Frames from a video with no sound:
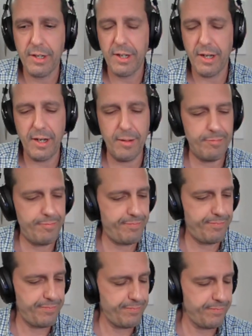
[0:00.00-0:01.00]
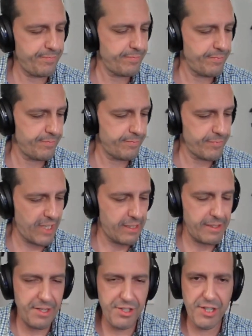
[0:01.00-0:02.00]
um,
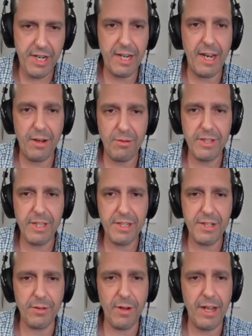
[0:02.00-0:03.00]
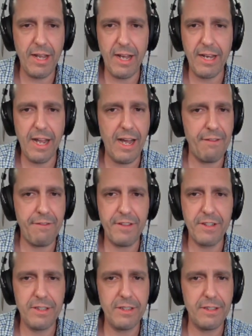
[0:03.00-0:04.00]
cliche. I really do. I, I I
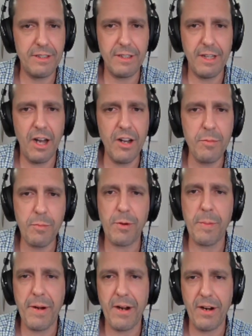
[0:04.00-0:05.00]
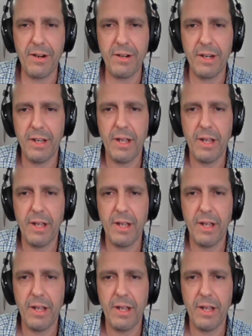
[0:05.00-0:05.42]
feel unprepared